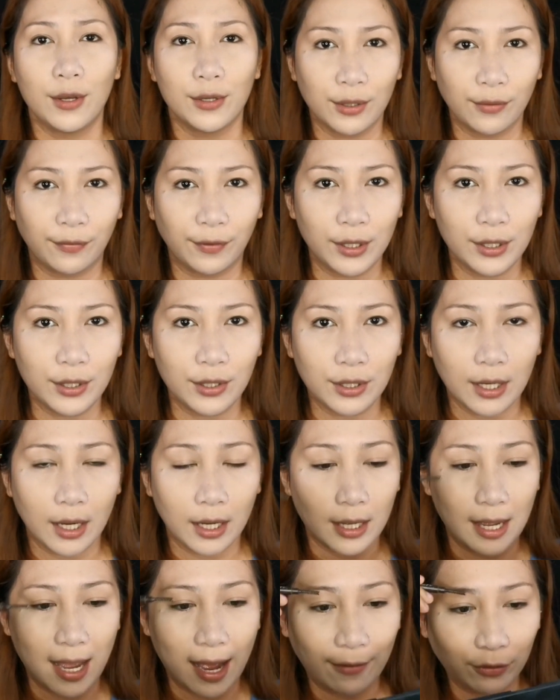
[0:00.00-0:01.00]
So,
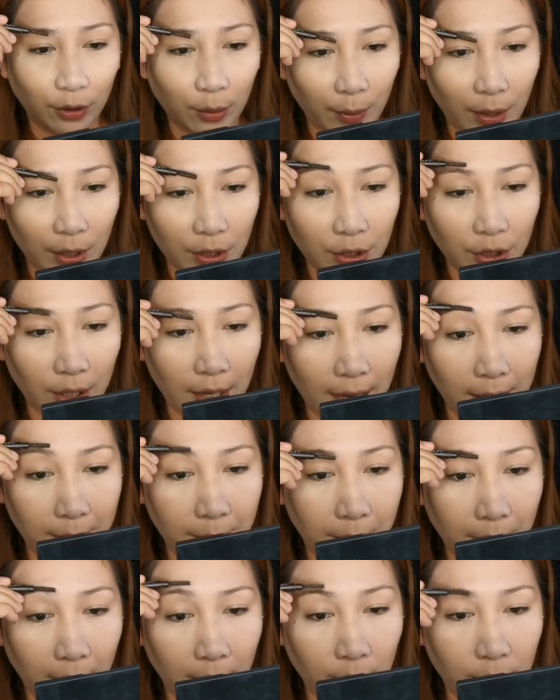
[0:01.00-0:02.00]
first, you have to brush your
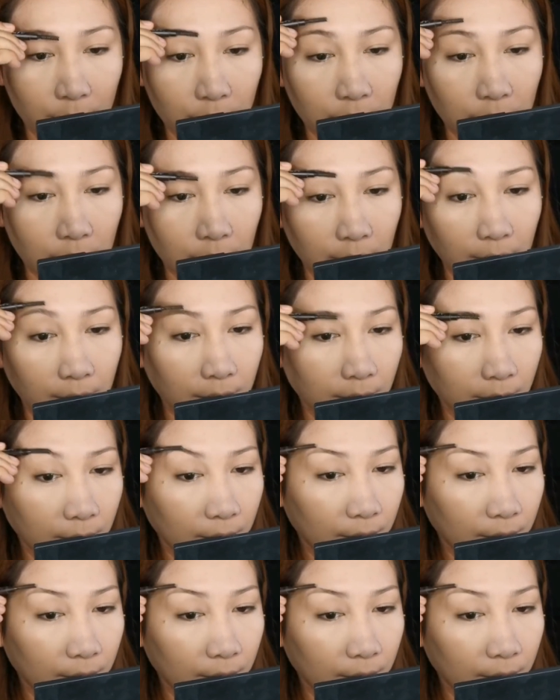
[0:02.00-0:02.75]
eyebrows.